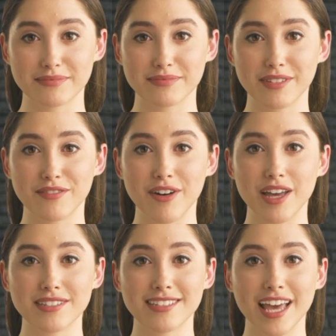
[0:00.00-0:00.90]
The
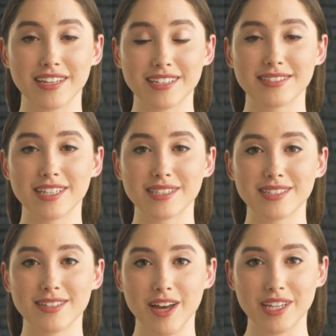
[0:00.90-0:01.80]
first step is to
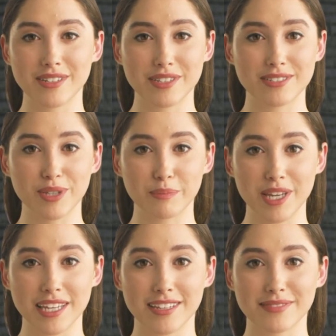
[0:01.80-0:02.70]
decide on a
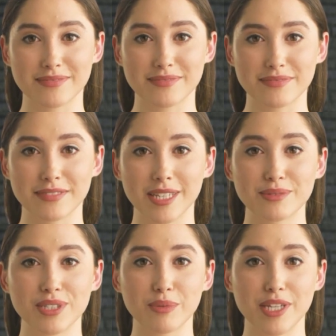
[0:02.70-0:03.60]
topic. Your
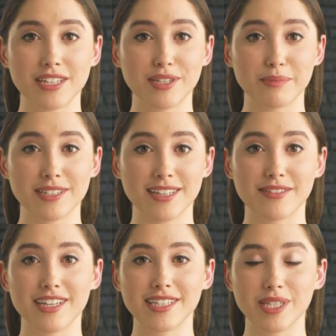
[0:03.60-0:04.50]
topic should be
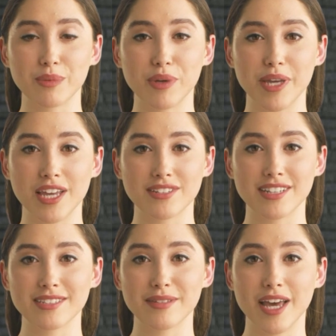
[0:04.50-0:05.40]
something that you are
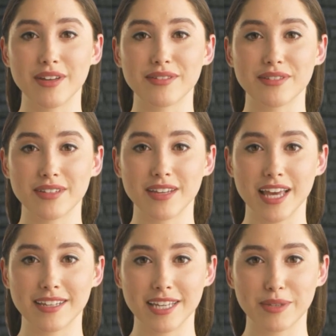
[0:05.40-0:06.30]
passionate about,
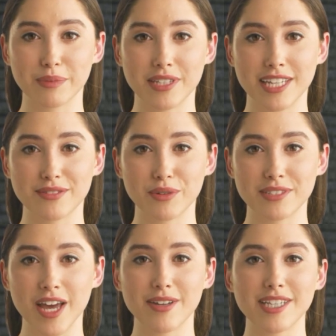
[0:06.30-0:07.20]
and that you believe your
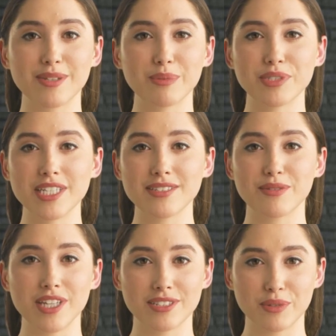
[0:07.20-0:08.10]
target audience
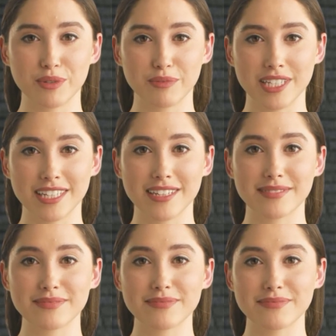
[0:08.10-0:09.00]
will enjoy reading.
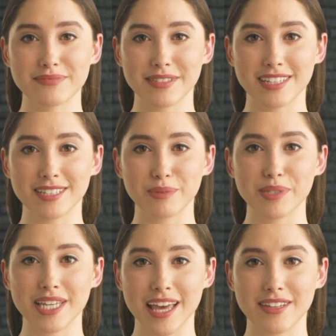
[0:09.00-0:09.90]
This could
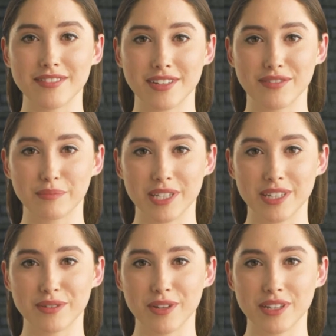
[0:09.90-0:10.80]
be anything from a
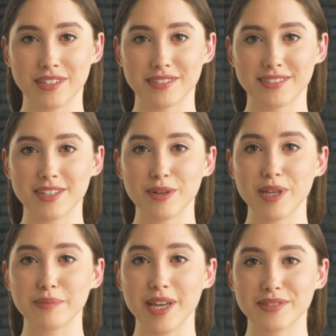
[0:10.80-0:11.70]
cookbook, to a
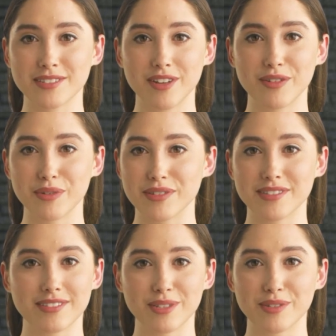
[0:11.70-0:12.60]
romance novel,
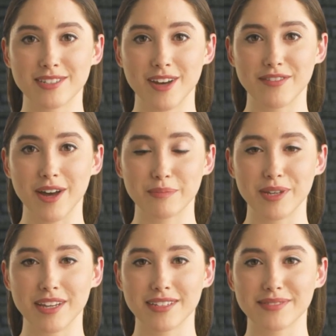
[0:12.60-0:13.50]
to a self-help
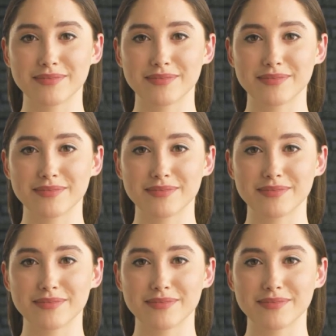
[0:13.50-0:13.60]
book.